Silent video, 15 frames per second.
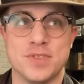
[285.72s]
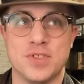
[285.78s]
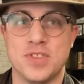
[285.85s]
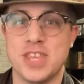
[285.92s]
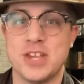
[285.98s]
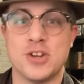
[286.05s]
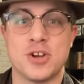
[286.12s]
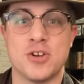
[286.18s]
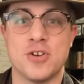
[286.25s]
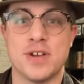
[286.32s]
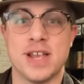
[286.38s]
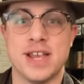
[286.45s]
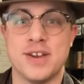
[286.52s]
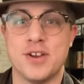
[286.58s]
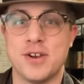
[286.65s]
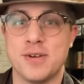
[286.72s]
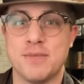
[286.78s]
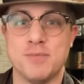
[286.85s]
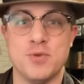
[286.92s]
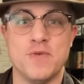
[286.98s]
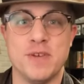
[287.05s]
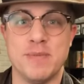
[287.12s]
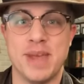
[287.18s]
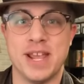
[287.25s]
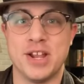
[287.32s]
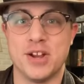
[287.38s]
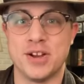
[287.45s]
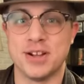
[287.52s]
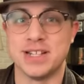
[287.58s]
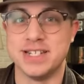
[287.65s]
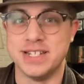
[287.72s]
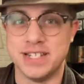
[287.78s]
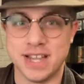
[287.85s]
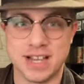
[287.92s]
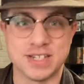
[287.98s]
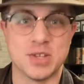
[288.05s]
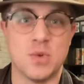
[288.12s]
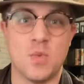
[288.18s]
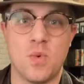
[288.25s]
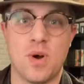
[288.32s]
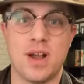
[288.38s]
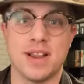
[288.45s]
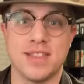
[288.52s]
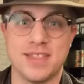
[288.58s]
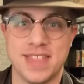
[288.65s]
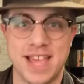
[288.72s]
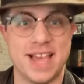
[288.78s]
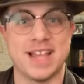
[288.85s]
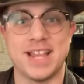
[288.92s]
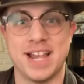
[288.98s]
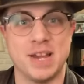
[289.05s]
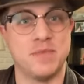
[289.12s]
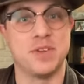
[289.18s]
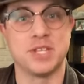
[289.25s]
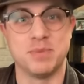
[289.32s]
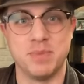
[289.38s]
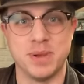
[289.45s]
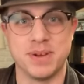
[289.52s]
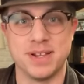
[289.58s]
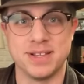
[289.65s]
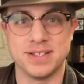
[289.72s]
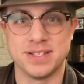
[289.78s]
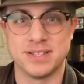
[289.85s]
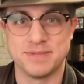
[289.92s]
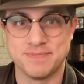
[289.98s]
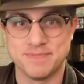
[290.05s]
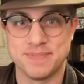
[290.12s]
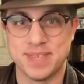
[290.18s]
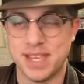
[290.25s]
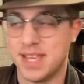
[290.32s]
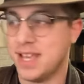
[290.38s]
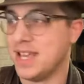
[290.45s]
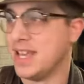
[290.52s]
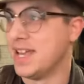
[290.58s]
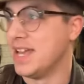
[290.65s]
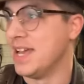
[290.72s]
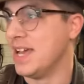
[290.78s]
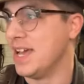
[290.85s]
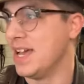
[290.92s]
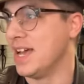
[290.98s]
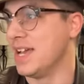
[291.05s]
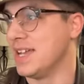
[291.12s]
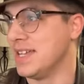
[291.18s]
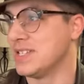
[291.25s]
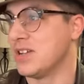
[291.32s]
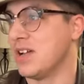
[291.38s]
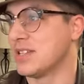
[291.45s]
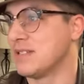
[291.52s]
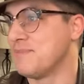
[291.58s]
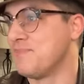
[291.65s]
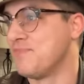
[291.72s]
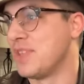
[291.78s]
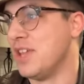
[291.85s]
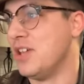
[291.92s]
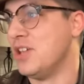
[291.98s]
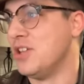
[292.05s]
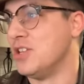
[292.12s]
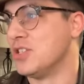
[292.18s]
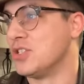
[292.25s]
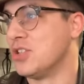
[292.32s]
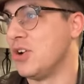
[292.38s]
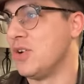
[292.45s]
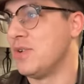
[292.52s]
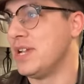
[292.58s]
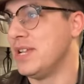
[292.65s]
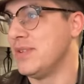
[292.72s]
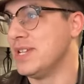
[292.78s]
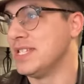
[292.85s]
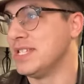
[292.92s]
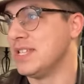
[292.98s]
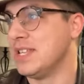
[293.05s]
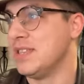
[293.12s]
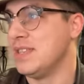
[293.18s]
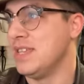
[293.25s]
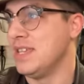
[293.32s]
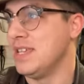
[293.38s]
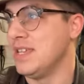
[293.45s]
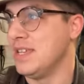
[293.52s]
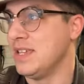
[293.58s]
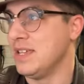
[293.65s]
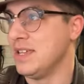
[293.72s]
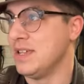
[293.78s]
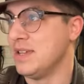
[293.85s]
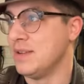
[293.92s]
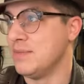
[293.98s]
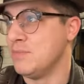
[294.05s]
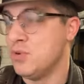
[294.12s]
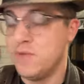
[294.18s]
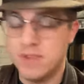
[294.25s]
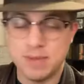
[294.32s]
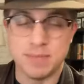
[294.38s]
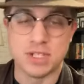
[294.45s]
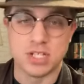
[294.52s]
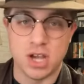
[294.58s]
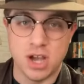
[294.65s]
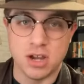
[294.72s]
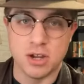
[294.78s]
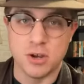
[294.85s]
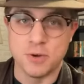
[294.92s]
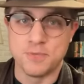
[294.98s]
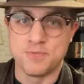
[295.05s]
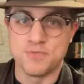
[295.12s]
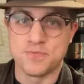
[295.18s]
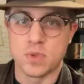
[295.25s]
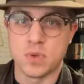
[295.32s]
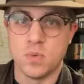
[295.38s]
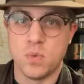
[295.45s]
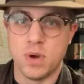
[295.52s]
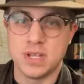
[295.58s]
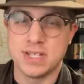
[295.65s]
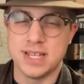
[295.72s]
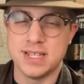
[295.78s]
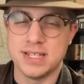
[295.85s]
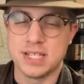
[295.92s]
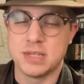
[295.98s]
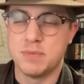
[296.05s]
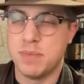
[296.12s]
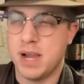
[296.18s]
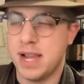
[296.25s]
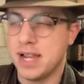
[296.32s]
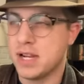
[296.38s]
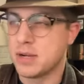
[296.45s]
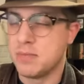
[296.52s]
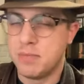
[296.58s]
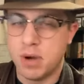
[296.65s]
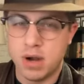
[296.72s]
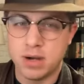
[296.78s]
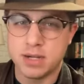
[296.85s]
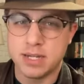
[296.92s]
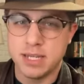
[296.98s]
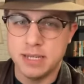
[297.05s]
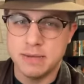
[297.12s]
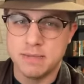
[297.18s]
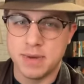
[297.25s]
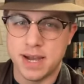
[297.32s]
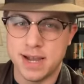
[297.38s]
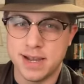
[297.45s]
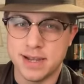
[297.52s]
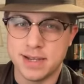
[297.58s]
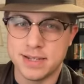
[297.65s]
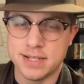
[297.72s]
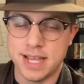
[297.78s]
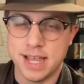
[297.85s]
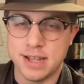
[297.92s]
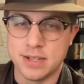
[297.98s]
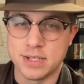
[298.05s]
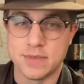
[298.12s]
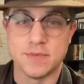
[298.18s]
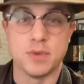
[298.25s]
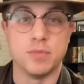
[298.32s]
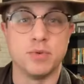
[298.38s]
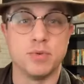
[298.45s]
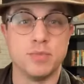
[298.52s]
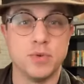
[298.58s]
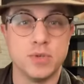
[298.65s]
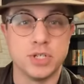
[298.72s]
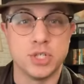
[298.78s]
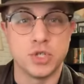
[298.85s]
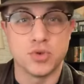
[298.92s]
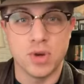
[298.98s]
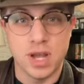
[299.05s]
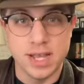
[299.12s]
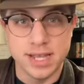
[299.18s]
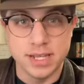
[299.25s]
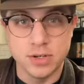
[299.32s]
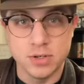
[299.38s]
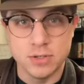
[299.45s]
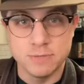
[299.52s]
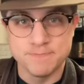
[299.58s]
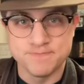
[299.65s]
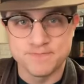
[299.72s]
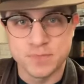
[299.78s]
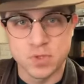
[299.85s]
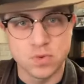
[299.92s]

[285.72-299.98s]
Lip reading: theater creator, movie maker doesn't want that kind of experience? It's awesome. So anyways, the movie Matango was inspired partly by Tales of the Bermuda Triangle,